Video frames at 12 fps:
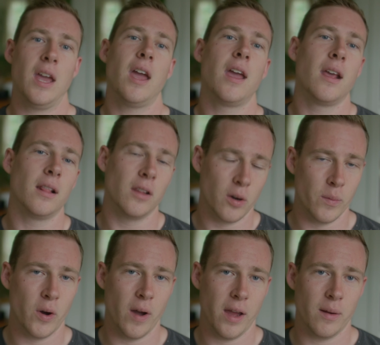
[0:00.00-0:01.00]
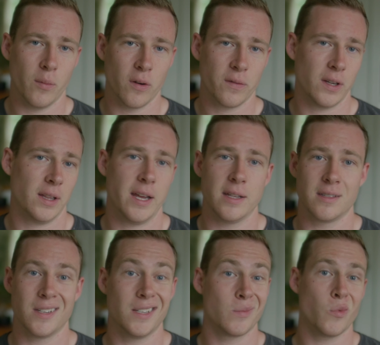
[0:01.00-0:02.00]
a Lomo anamorphic
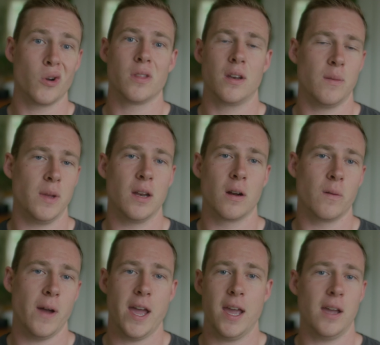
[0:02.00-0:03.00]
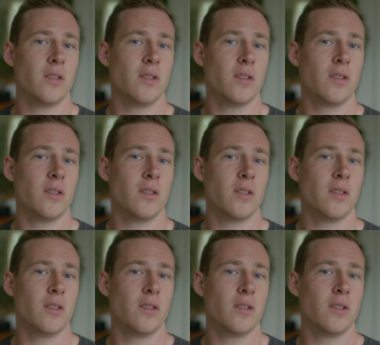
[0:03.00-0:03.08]
lens is more than a meter away,